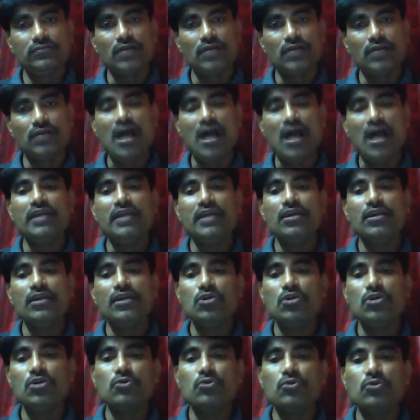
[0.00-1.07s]
I
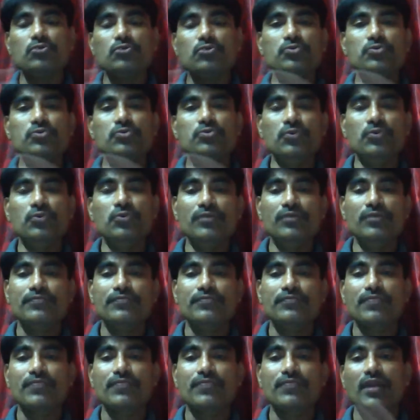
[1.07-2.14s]
go to school.
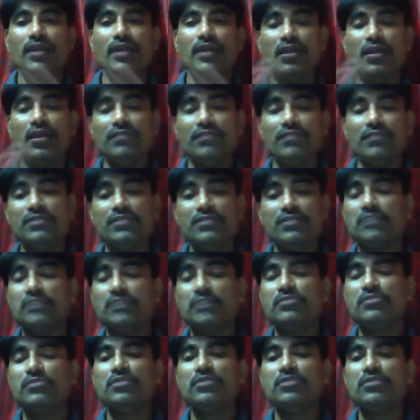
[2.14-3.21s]
If the
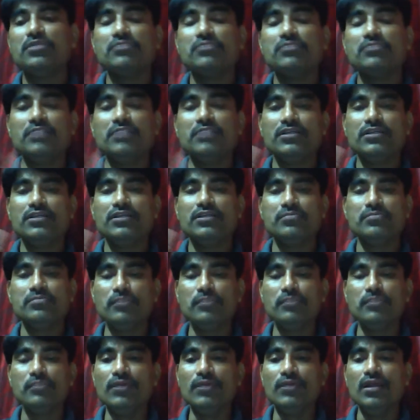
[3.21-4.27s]
subject is
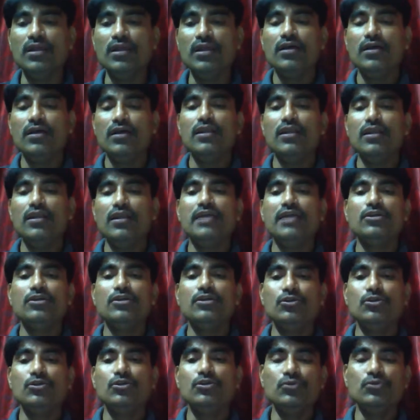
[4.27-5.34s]
plural, like
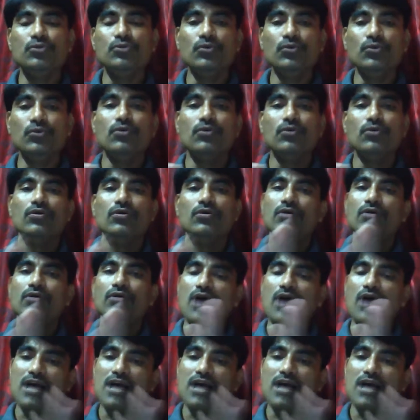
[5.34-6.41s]
you
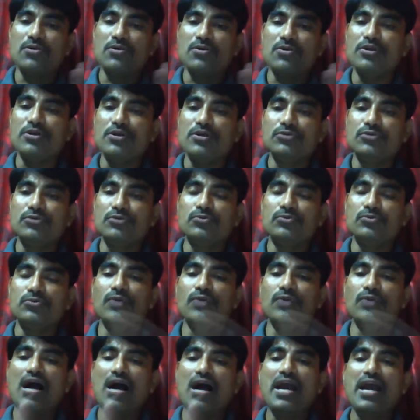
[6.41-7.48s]
are going to school,
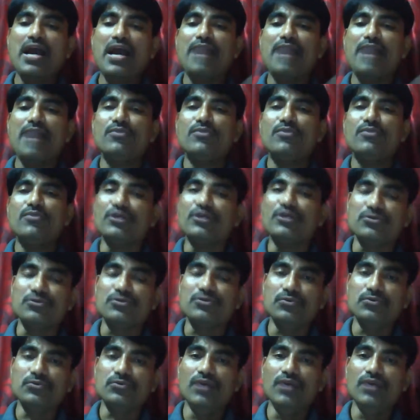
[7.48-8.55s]
I am going to
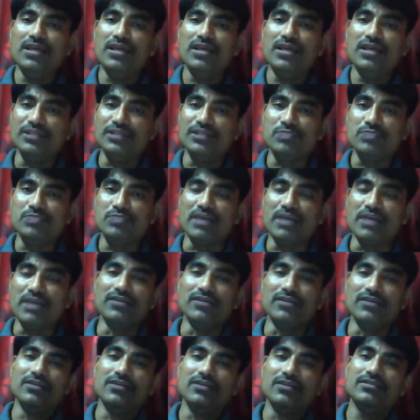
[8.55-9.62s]
school, in this manner
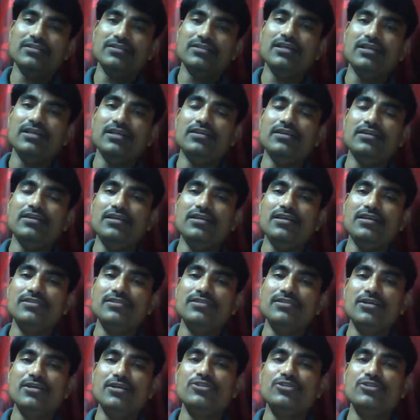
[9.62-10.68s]
there is
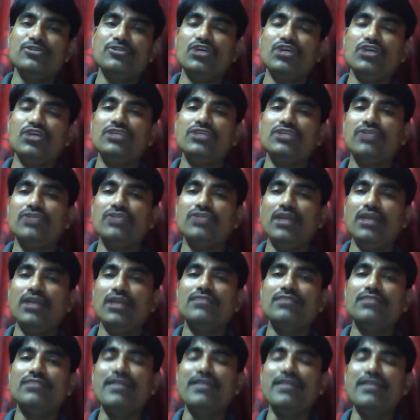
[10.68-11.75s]
a change in
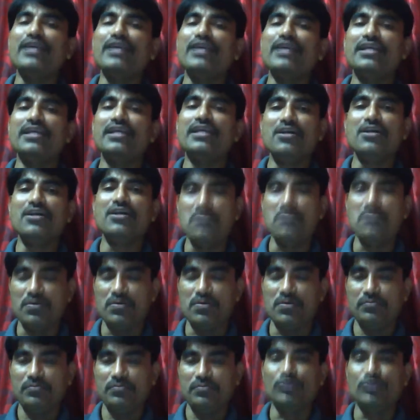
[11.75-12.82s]
finite verb
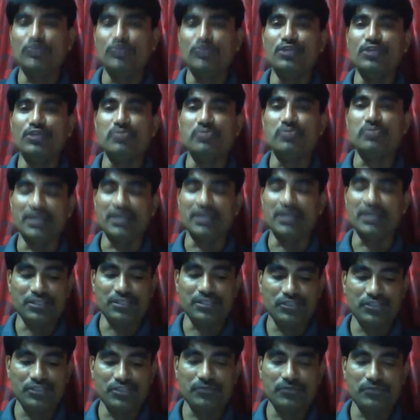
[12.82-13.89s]
you need to pay attention
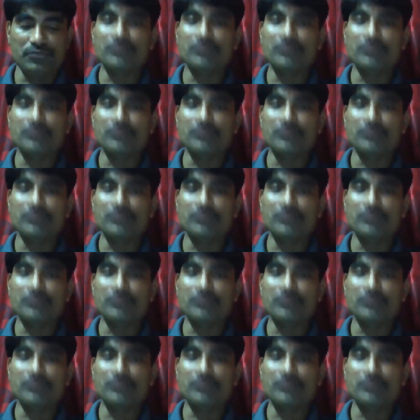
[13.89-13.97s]
to.